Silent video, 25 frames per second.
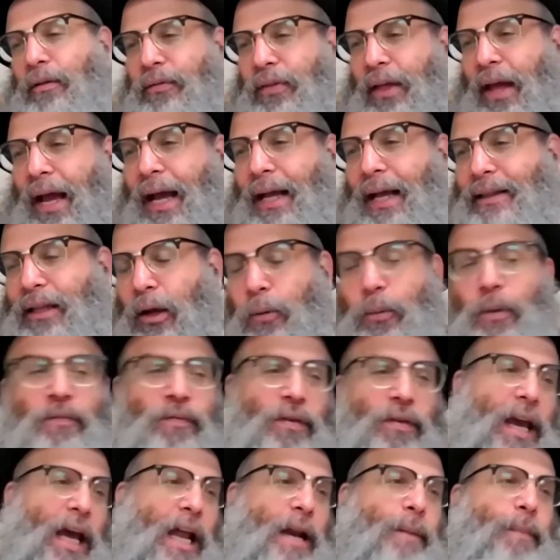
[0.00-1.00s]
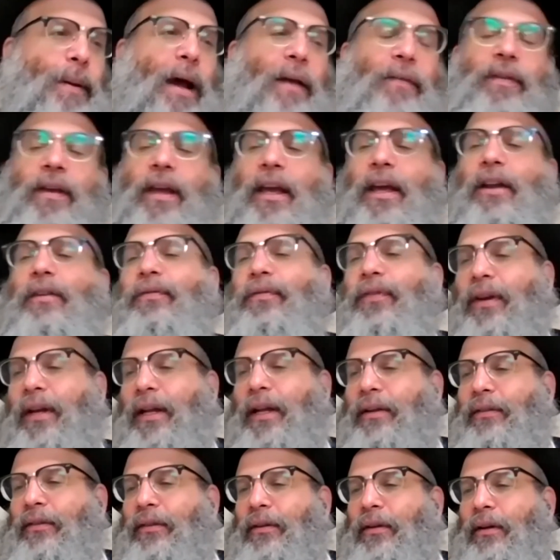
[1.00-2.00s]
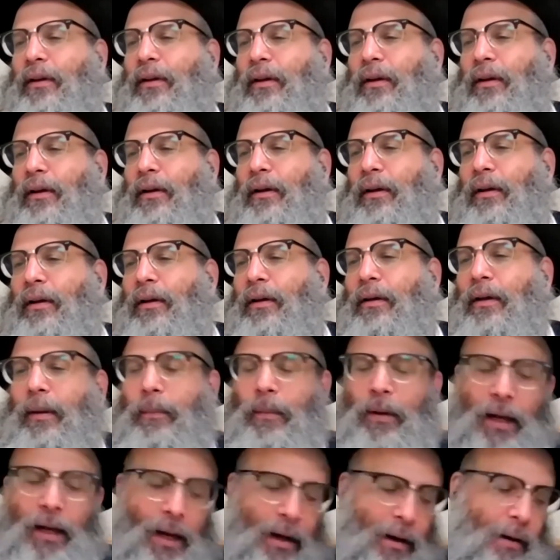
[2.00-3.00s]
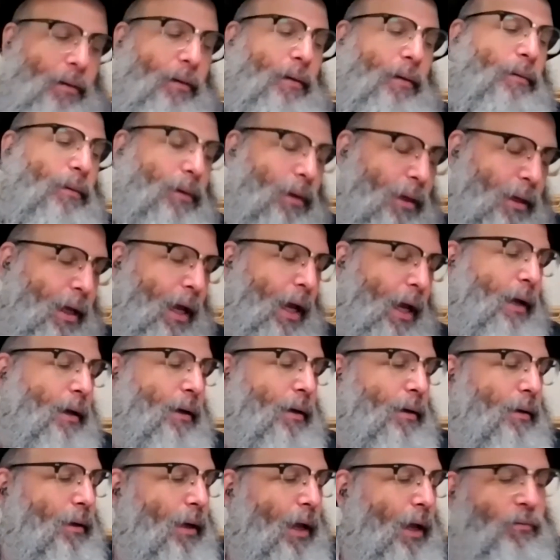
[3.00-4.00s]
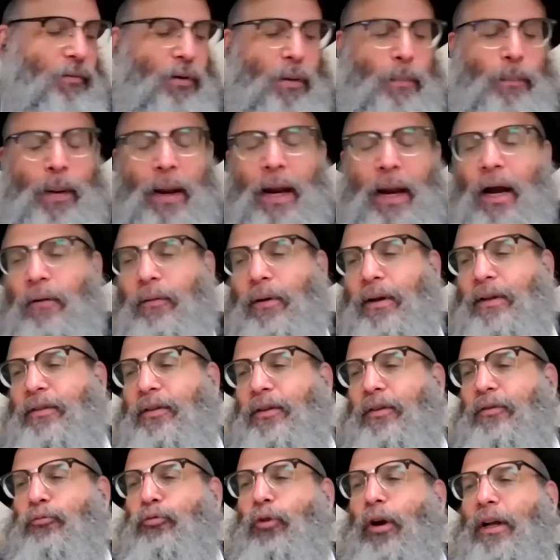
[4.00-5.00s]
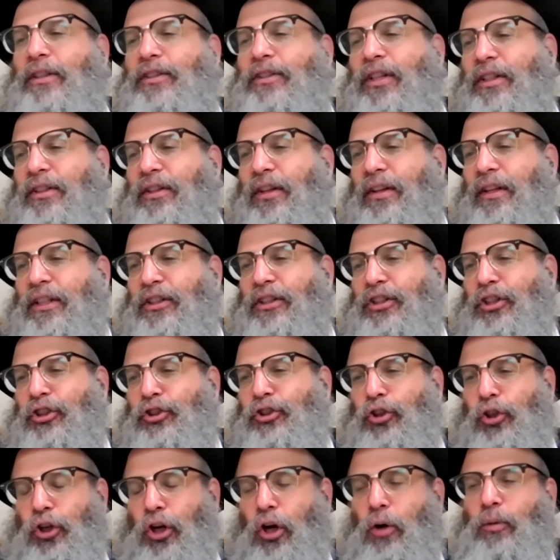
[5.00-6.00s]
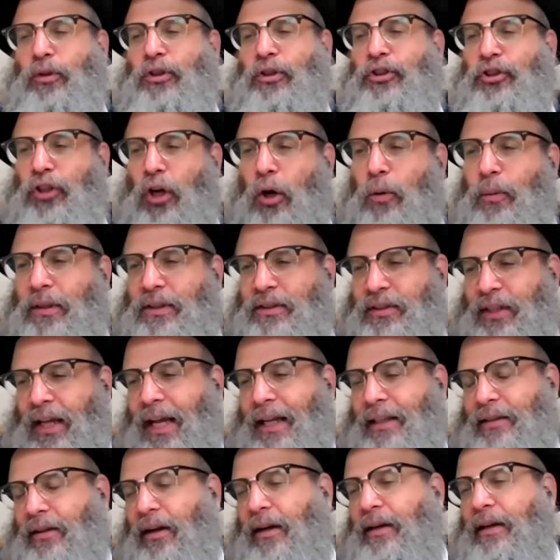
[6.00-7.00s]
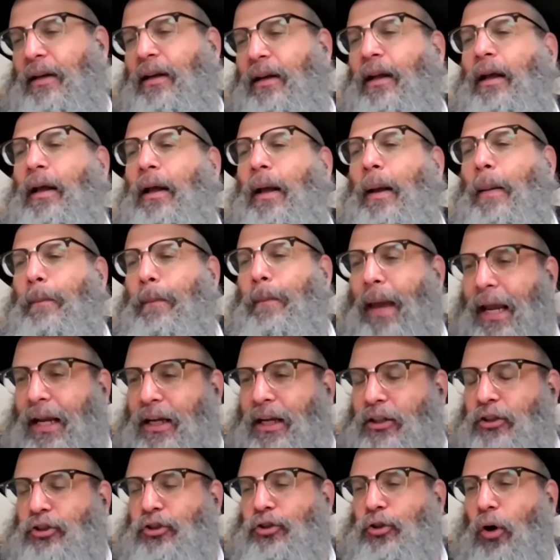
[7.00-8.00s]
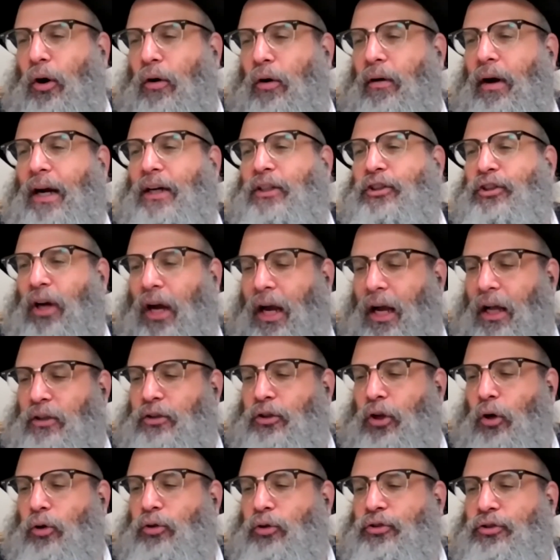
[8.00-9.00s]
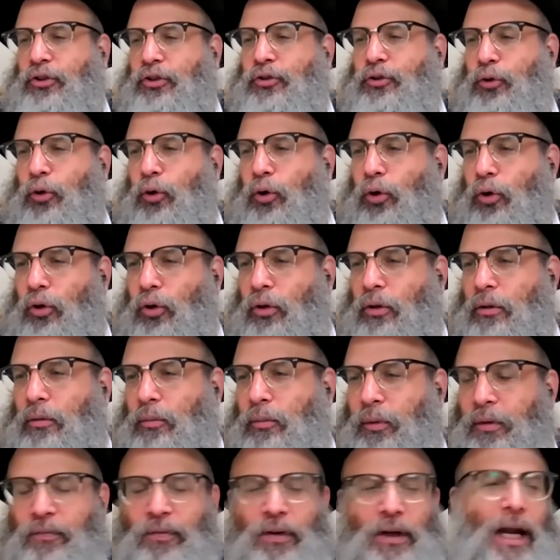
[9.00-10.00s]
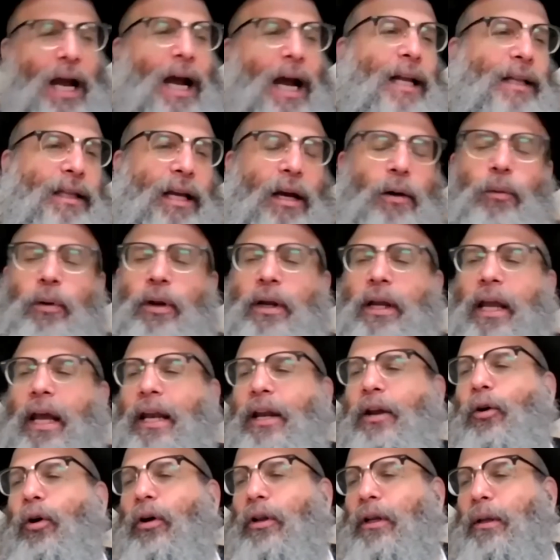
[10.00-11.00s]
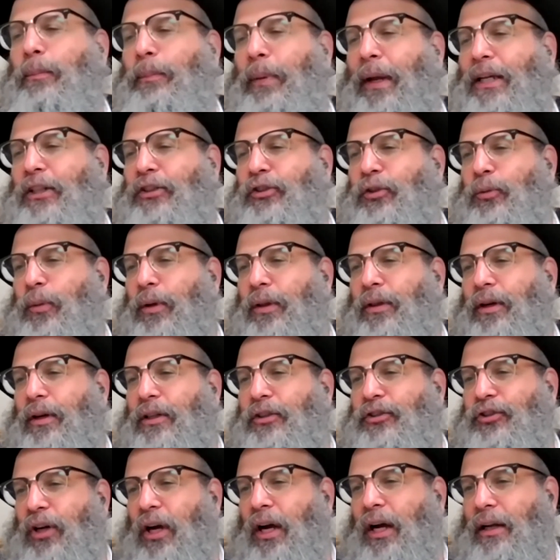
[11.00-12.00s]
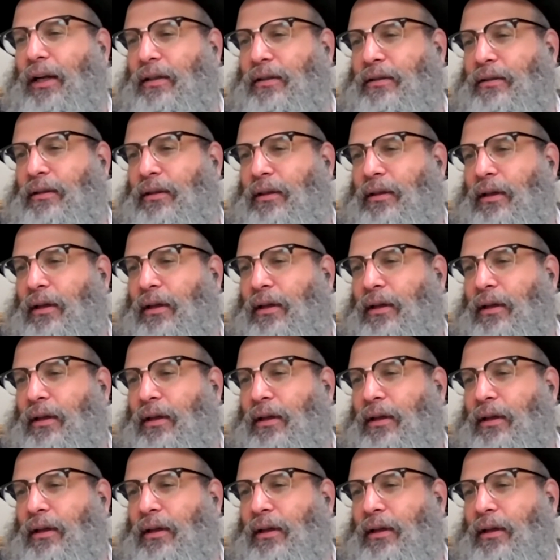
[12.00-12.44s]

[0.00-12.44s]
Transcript: of that that we forget about the infinite. I mean, it, again, every parent runs into this issue. You know, we're so intent on making sure our child goes to school, we forgot that we're getting all impatient with our child.